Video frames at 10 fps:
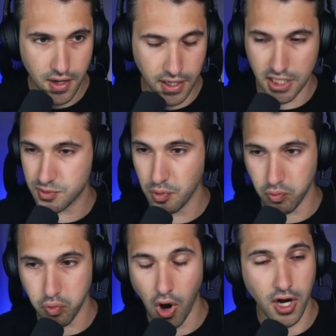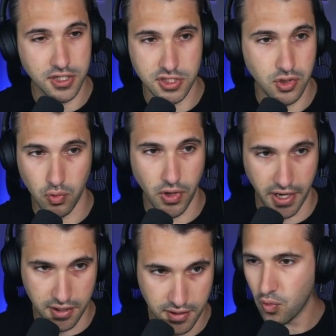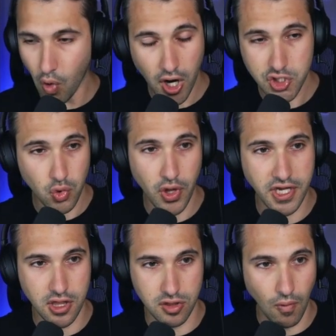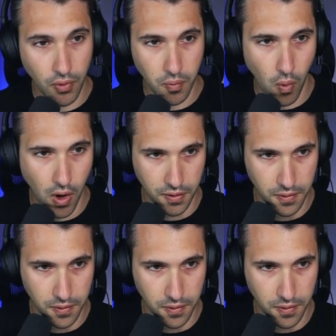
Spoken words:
And guess what rocks don't like? Rocks don't like getting thrown in water.